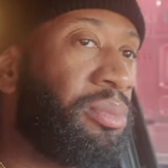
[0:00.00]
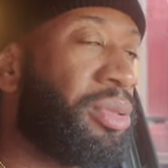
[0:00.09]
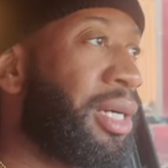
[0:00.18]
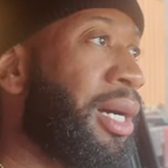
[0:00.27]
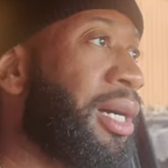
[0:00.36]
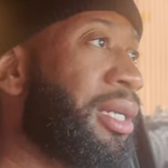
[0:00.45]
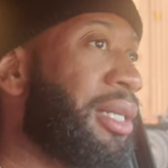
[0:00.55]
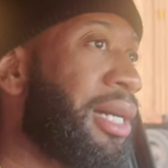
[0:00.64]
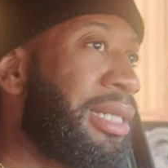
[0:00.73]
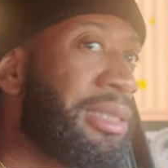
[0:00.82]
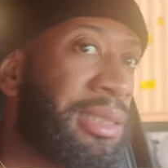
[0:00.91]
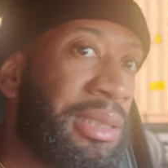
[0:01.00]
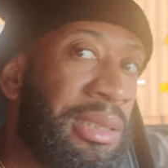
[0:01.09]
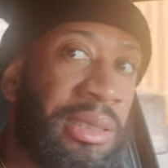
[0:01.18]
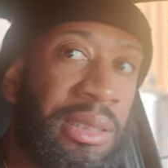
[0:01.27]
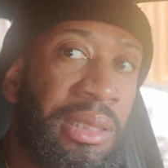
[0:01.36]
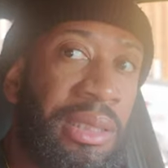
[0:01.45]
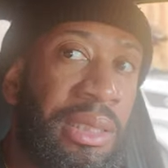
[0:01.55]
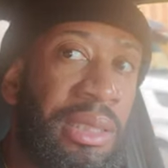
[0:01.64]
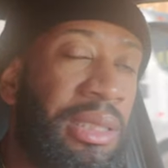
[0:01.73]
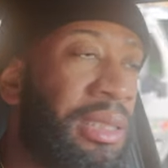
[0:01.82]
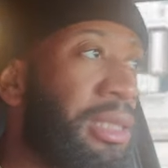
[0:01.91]
put one hundred dollars in it
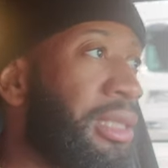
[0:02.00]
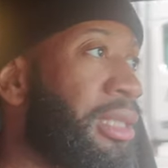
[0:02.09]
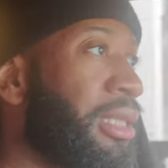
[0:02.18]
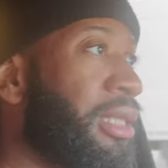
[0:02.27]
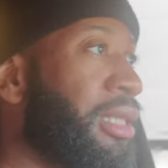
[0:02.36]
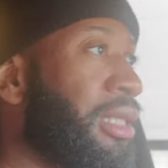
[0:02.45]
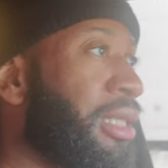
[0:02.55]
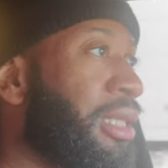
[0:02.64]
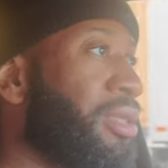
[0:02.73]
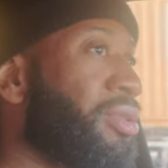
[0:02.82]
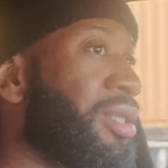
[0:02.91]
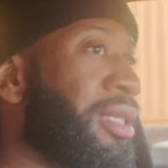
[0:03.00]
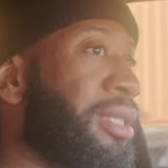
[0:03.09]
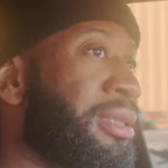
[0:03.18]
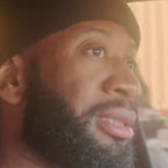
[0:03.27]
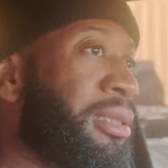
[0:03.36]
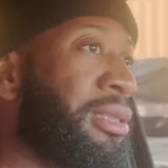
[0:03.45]
and you get